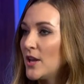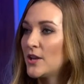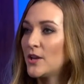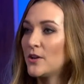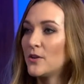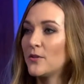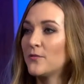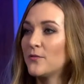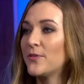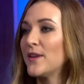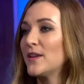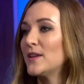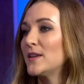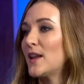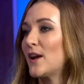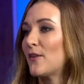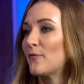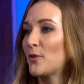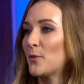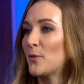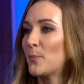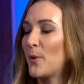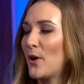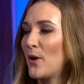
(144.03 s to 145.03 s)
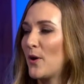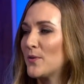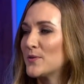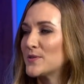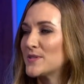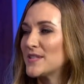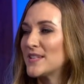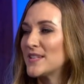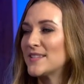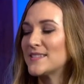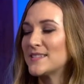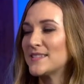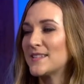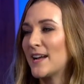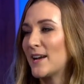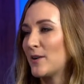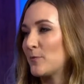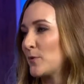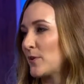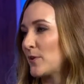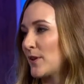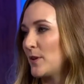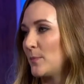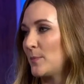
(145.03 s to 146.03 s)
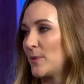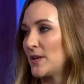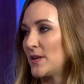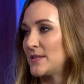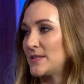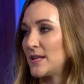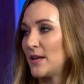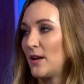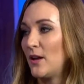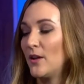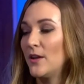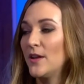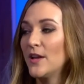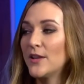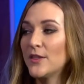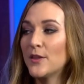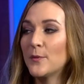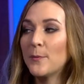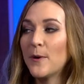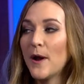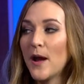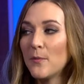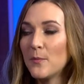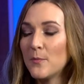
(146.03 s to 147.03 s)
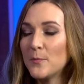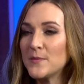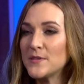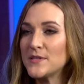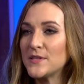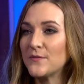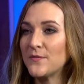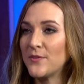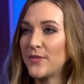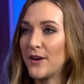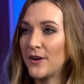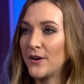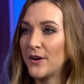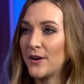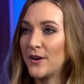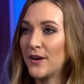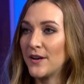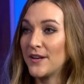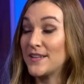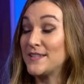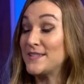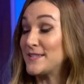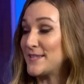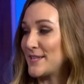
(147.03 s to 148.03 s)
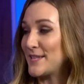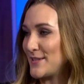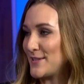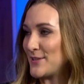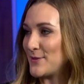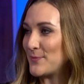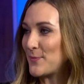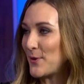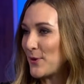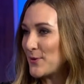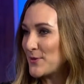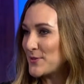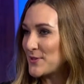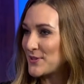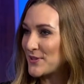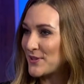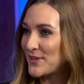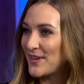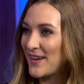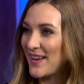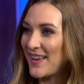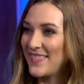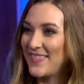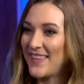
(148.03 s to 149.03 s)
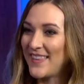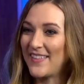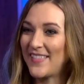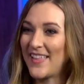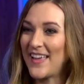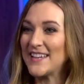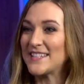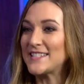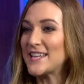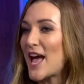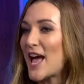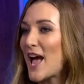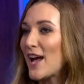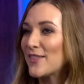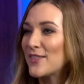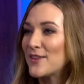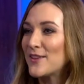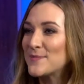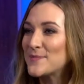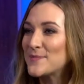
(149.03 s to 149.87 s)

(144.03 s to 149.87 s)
Okay. If they never post, it's not really a big deal. The problem is if they're a consistent poster and they tag